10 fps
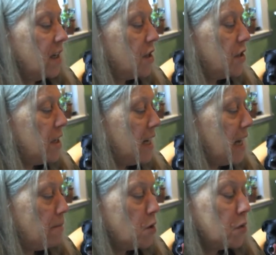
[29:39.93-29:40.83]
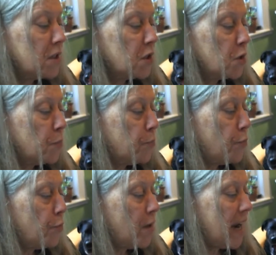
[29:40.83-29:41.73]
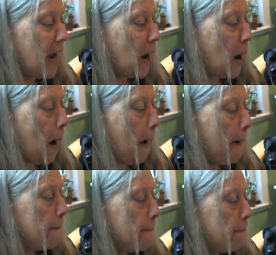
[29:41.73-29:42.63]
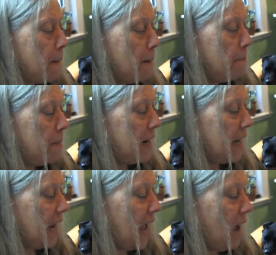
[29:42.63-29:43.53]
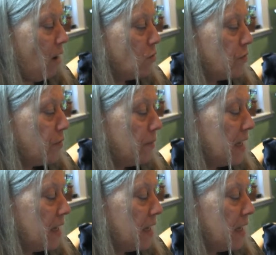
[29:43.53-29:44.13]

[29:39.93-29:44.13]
she came to a spring bubbling out from